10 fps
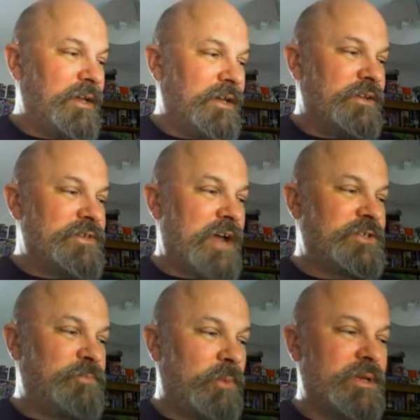Jeff's
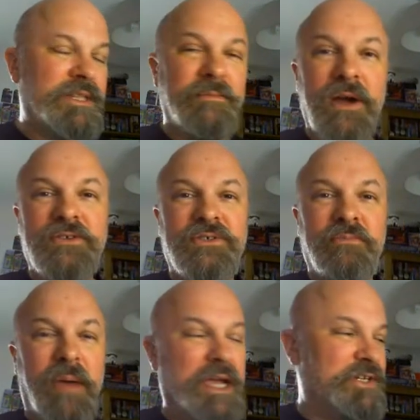probably the most
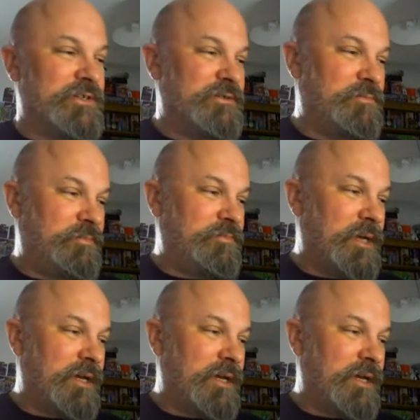patient uh,